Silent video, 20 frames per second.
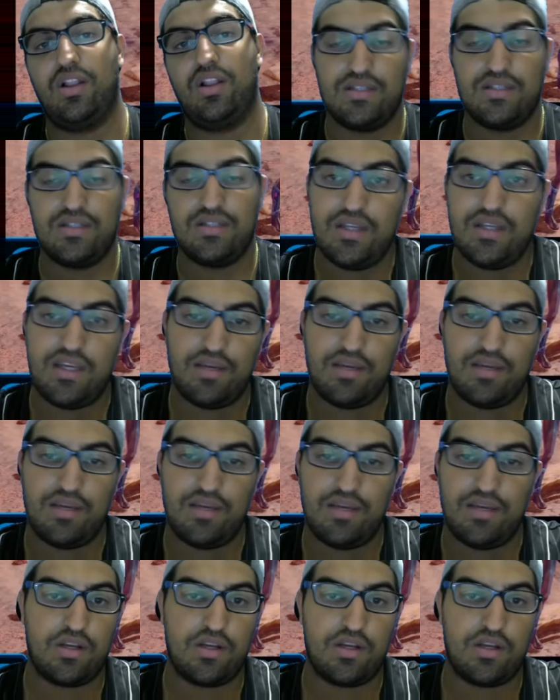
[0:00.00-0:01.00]
teams,
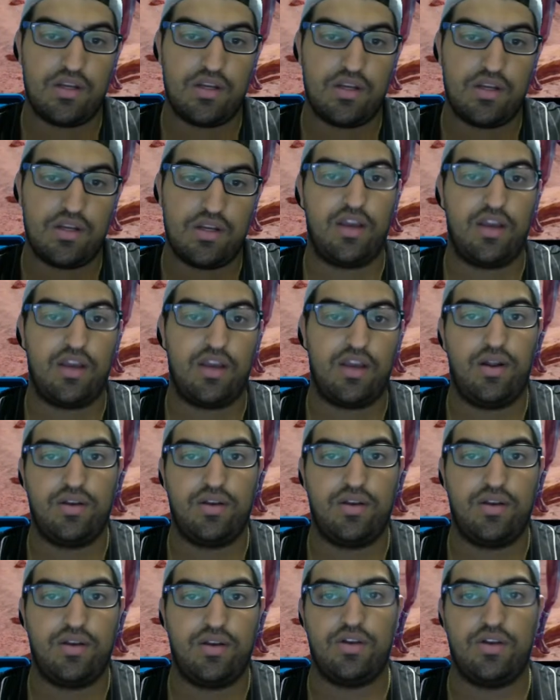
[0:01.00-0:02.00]
they can win on
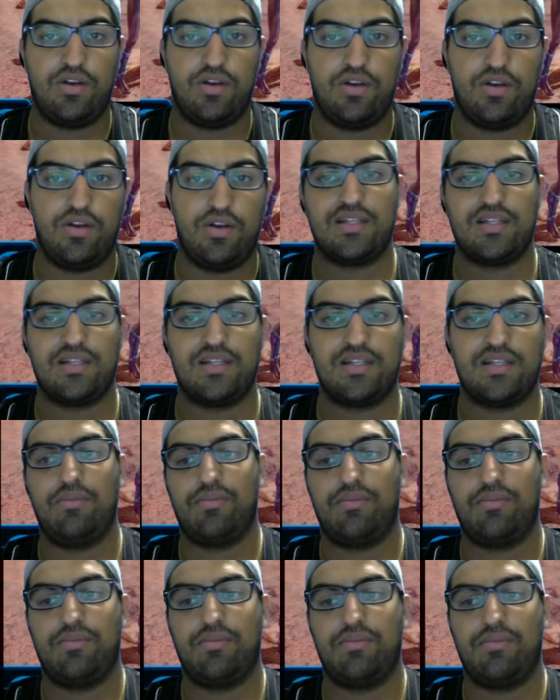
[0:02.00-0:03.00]
tier 8 against anyone, but
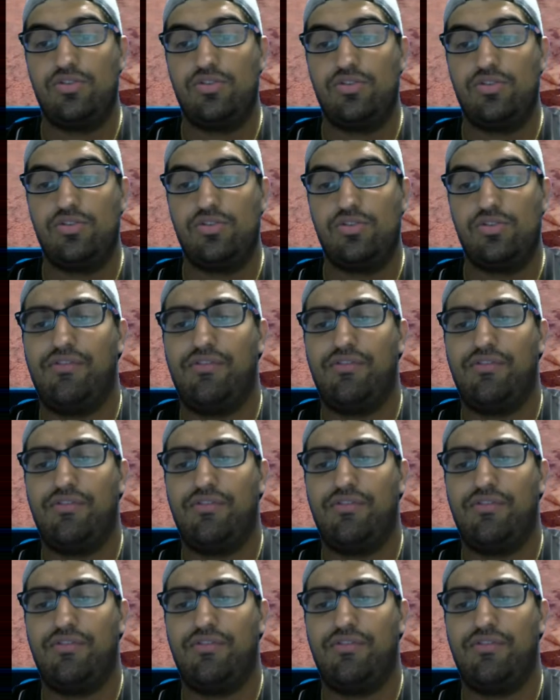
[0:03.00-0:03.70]
I do have